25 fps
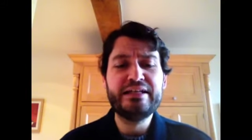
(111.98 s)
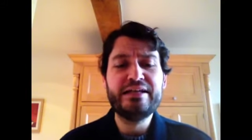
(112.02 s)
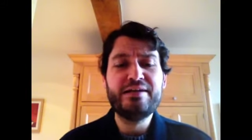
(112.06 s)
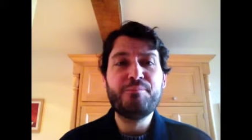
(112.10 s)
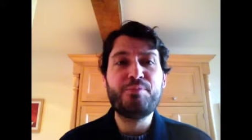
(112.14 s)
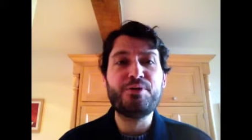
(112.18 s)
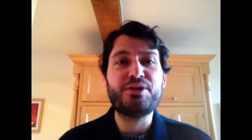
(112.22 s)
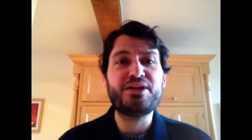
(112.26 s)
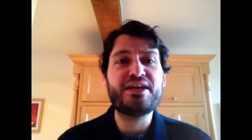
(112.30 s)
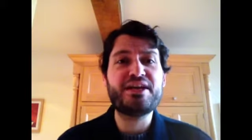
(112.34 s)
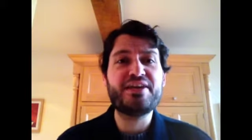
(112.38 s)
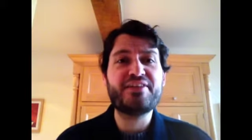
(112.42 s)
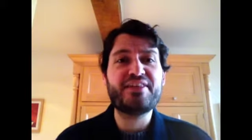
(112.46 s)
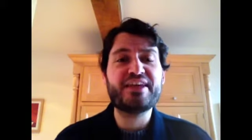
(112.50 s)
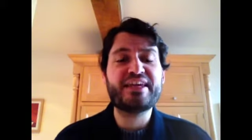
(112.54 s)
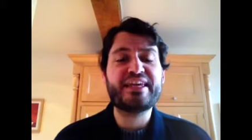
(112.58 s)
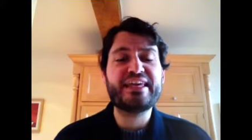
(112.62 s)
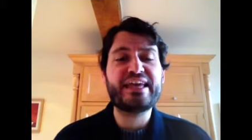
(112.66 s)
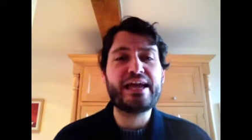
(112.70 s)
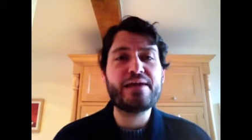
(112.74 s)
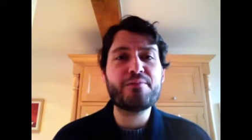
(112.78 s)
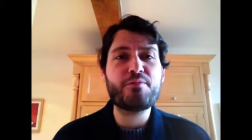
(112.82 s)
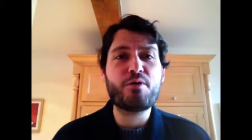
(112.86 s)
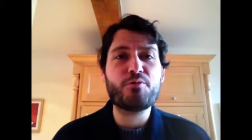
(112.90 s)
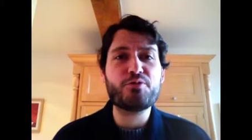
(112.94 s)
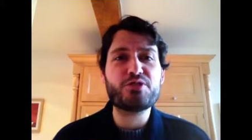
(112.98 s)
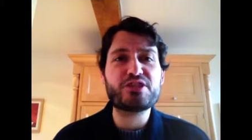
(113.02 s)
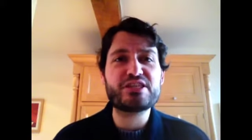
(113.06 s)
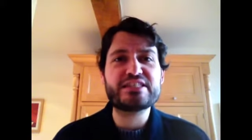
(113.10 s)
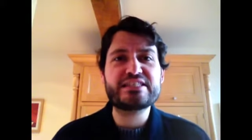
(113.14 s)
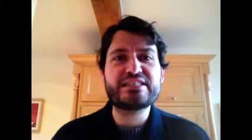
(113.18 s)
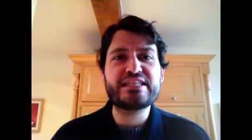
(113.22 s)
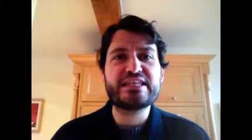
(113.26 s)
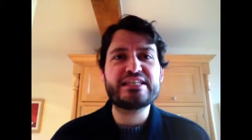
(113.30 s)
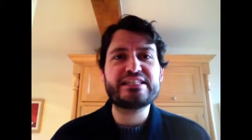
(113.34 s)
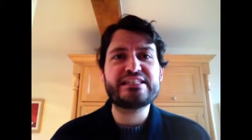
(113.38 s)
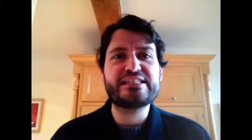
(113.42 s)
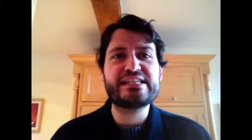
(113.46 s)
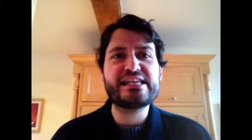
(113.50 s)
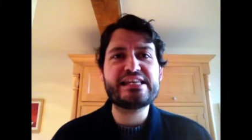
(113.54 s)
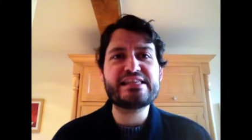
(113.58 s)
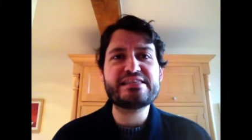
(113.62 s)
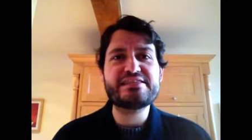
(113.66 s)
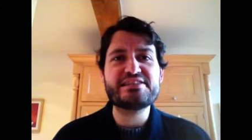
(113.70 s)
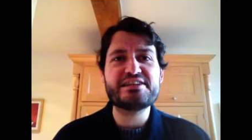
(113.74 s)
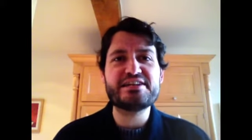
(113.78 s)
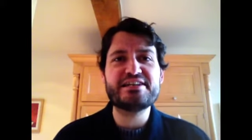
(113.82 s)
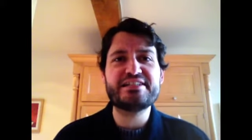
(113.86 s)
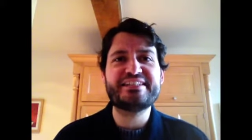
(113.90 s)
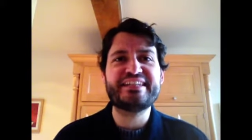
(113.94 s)
but yet they came up with a
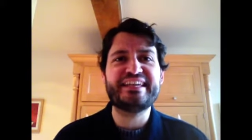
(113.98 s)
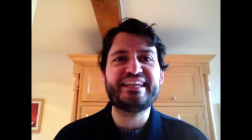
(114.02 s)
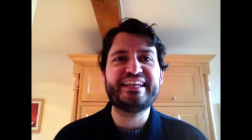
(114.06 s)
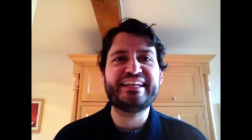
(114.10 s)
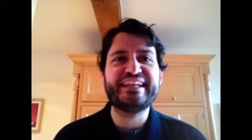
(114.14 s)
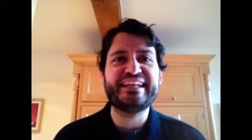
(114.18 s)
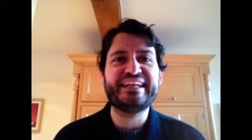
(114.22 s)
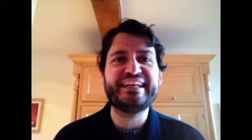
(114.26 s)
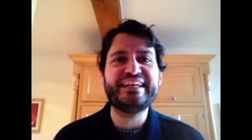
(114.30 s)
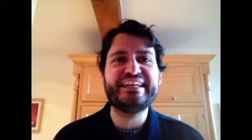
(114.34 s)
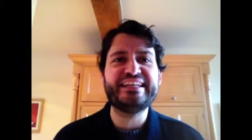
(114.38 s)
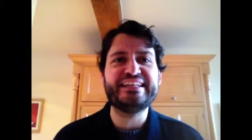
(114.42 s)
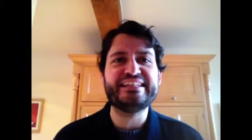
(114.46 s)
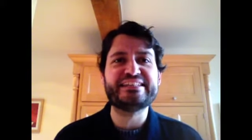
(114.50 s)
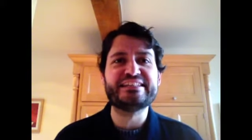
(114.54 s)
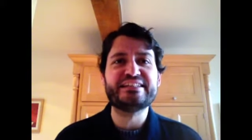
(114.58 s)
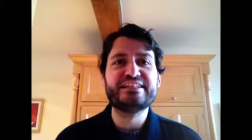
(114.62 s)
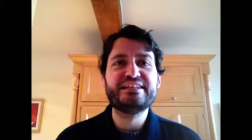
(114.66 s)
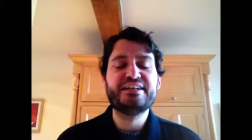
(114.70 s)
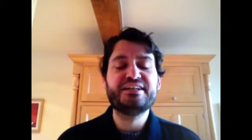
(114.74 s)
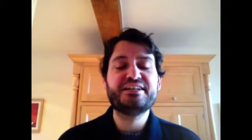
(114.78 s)
16-13 lead.